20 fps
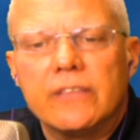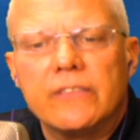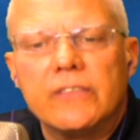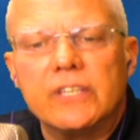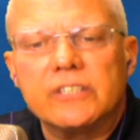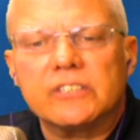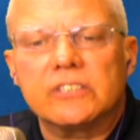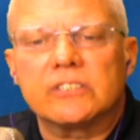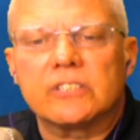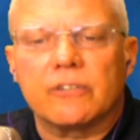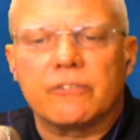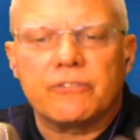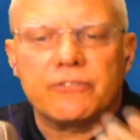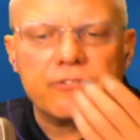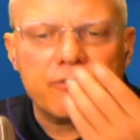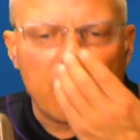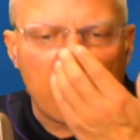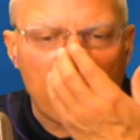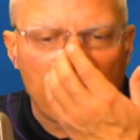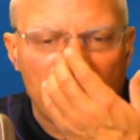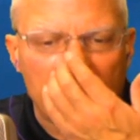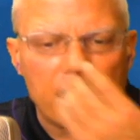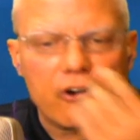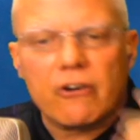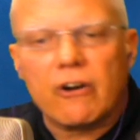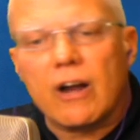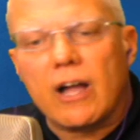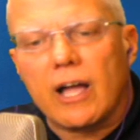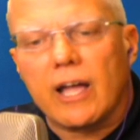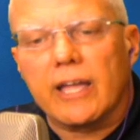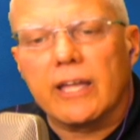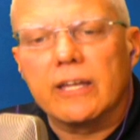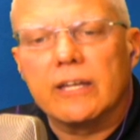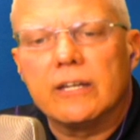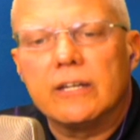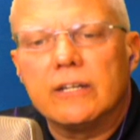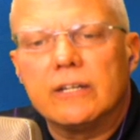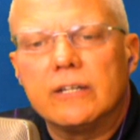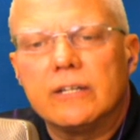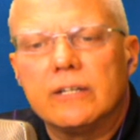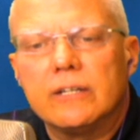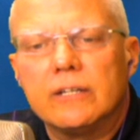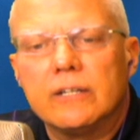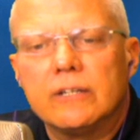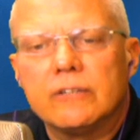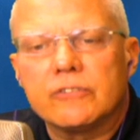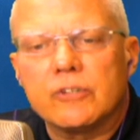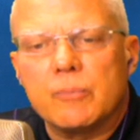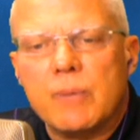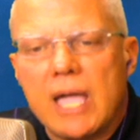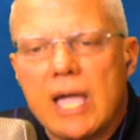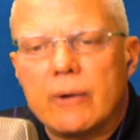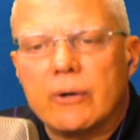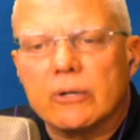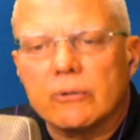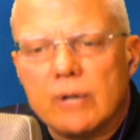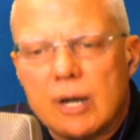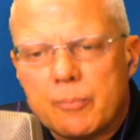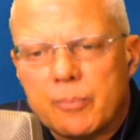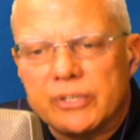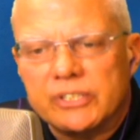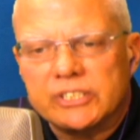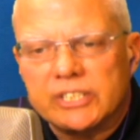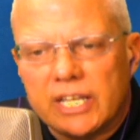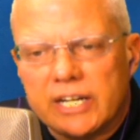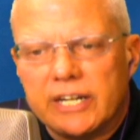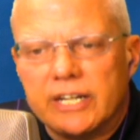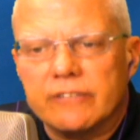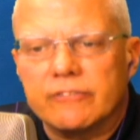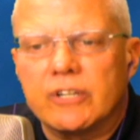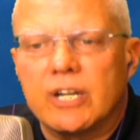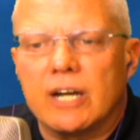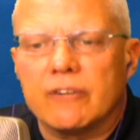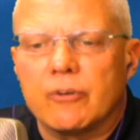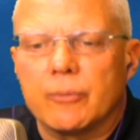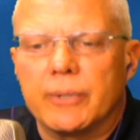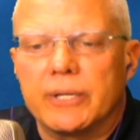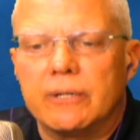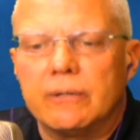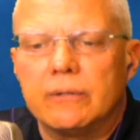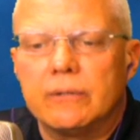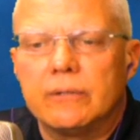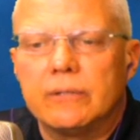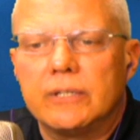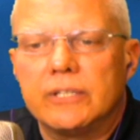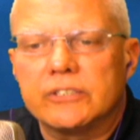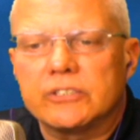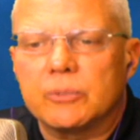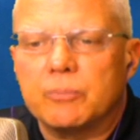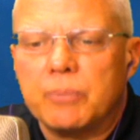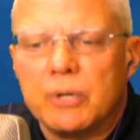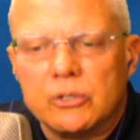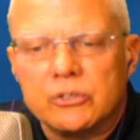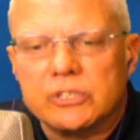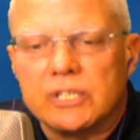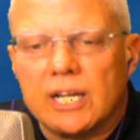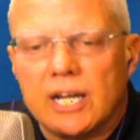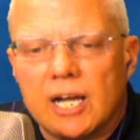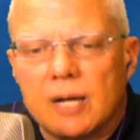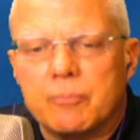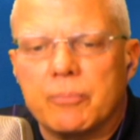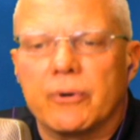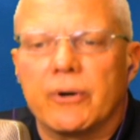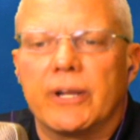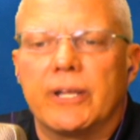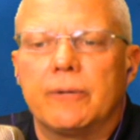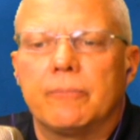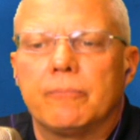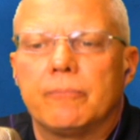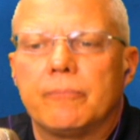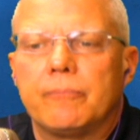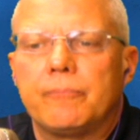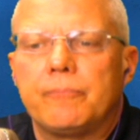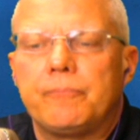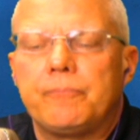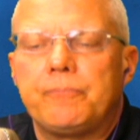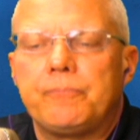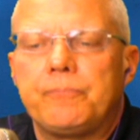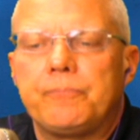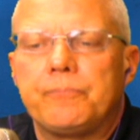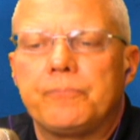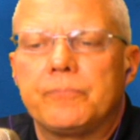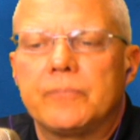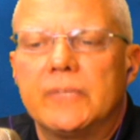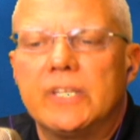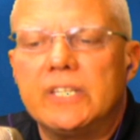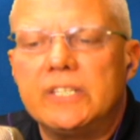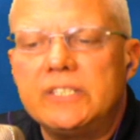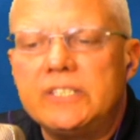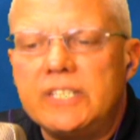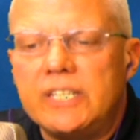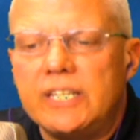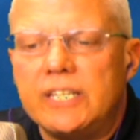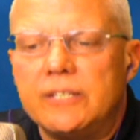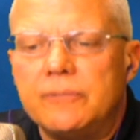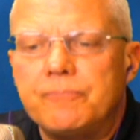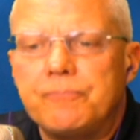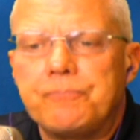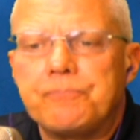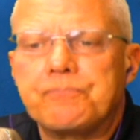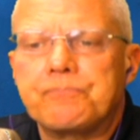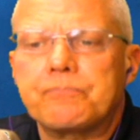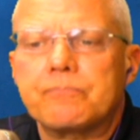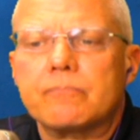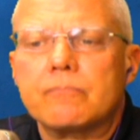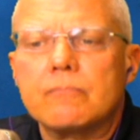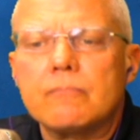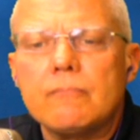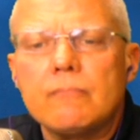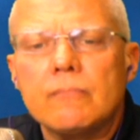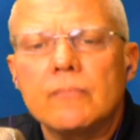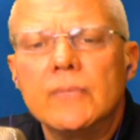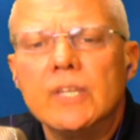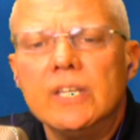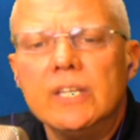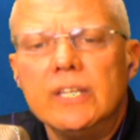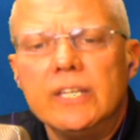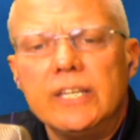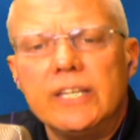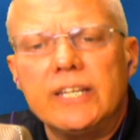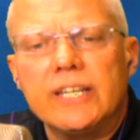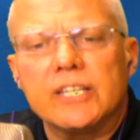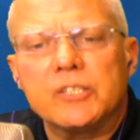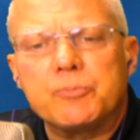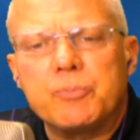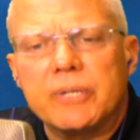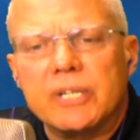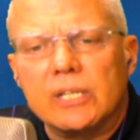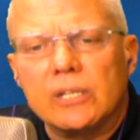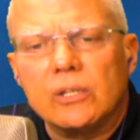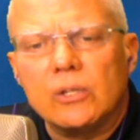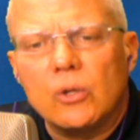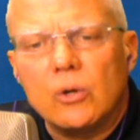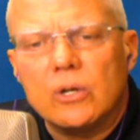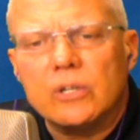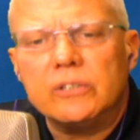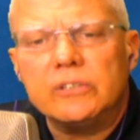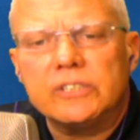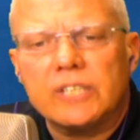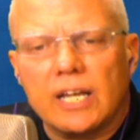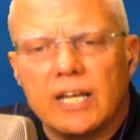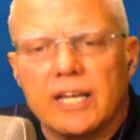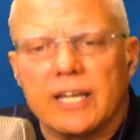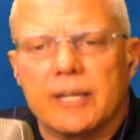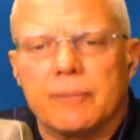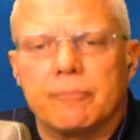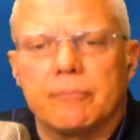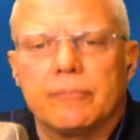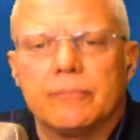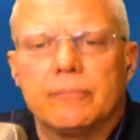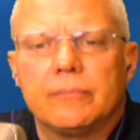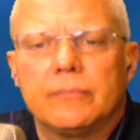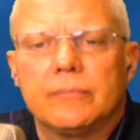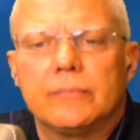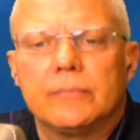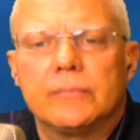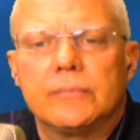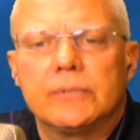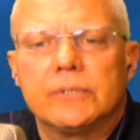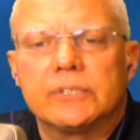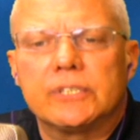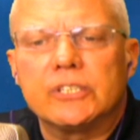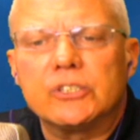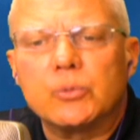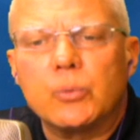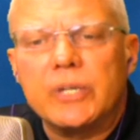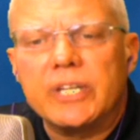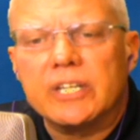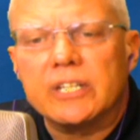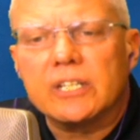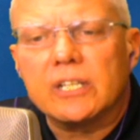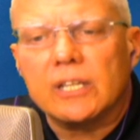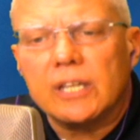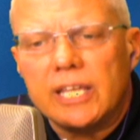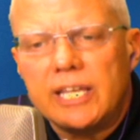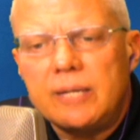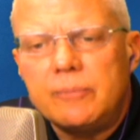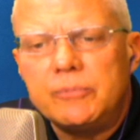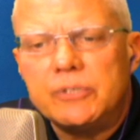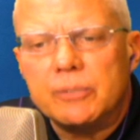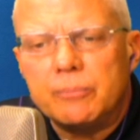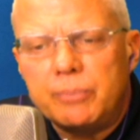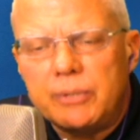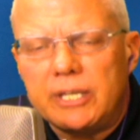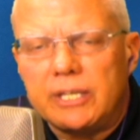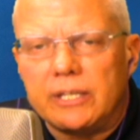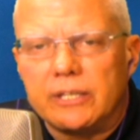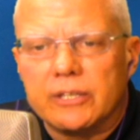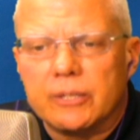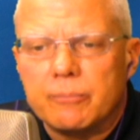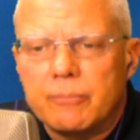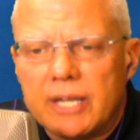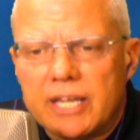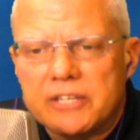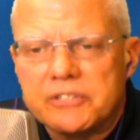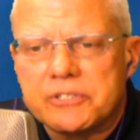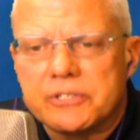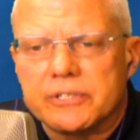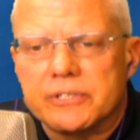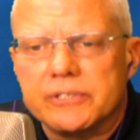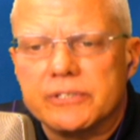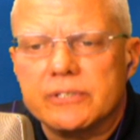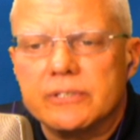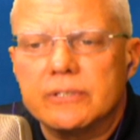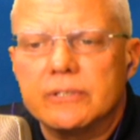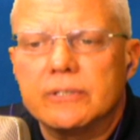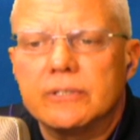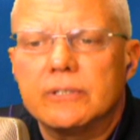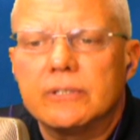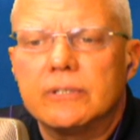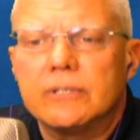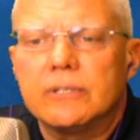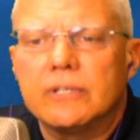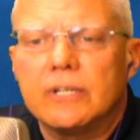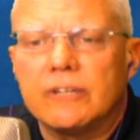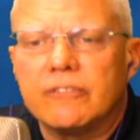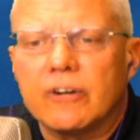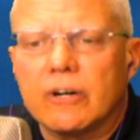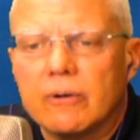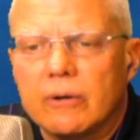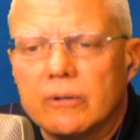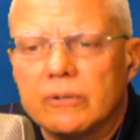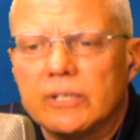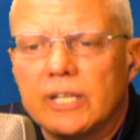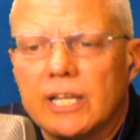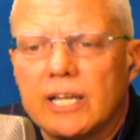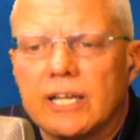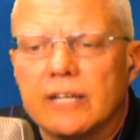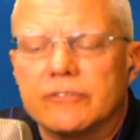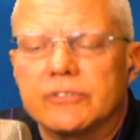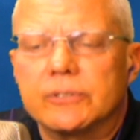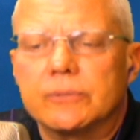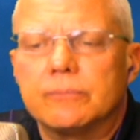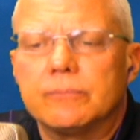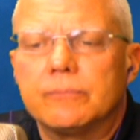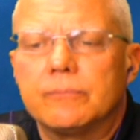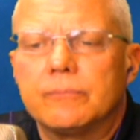This is a far cry from how a representative government is supposed to operate. Indeed, it has been a long time since we could claim to be the masters of our own lives.